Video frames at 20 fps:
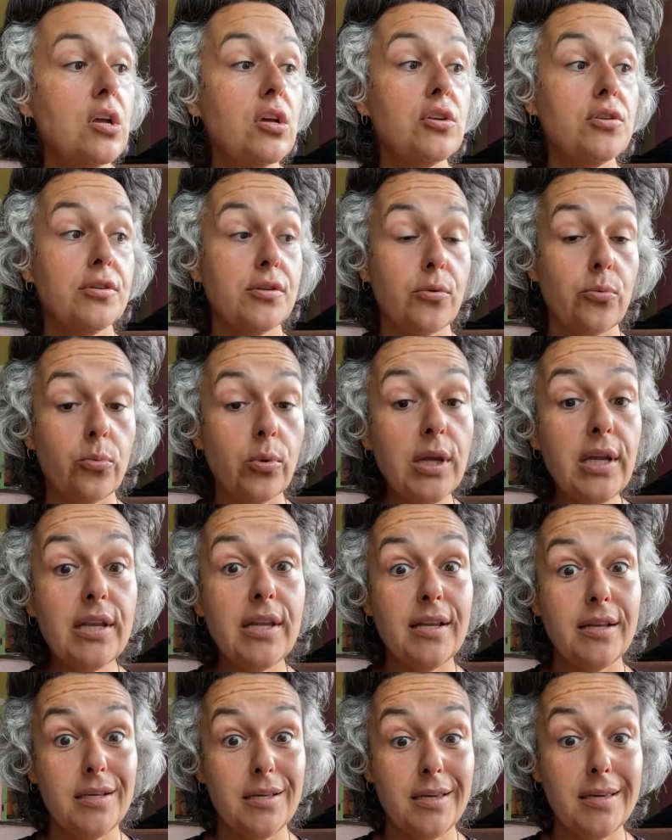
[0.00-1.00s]
So we
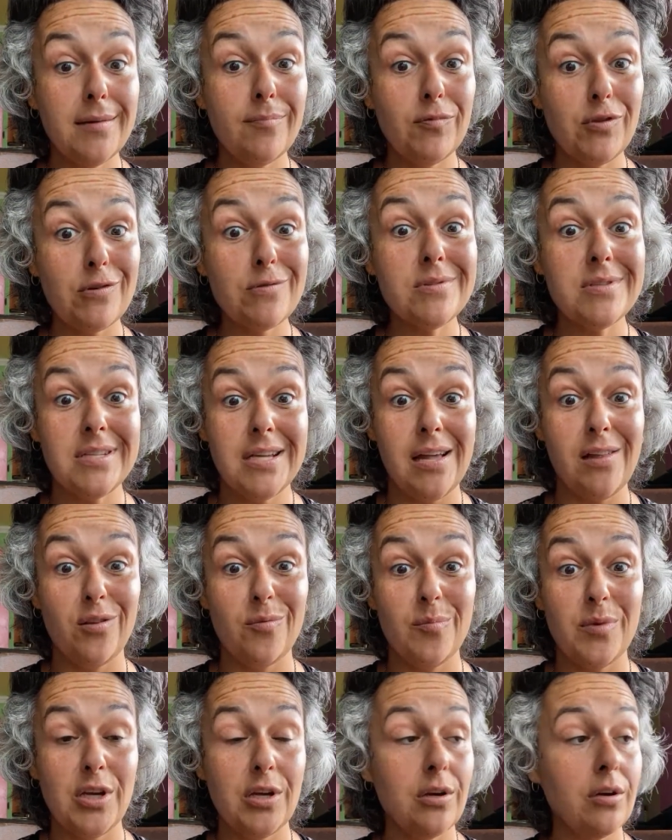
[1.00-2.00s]
need to keep those
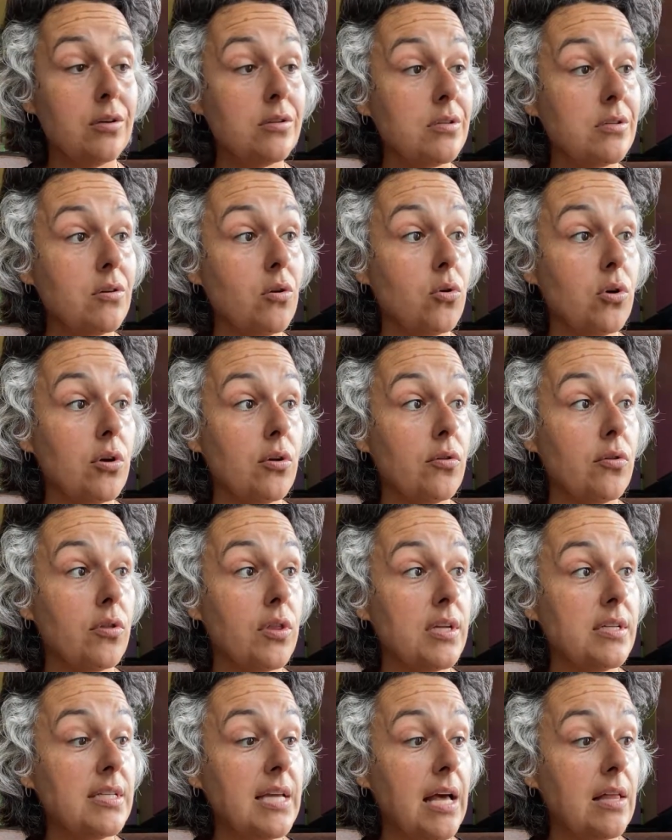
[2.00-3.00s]
telomeres, or the
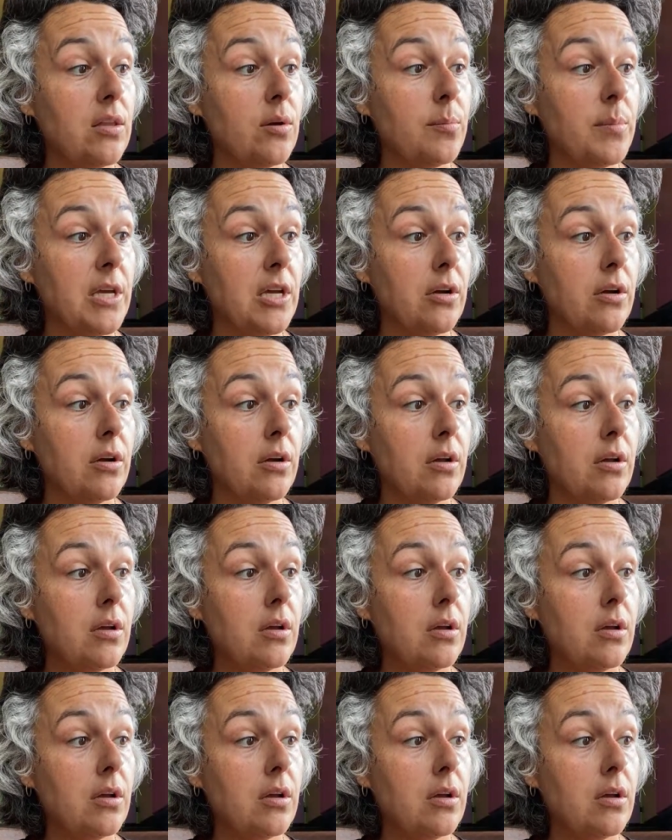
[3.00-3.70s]
telomere,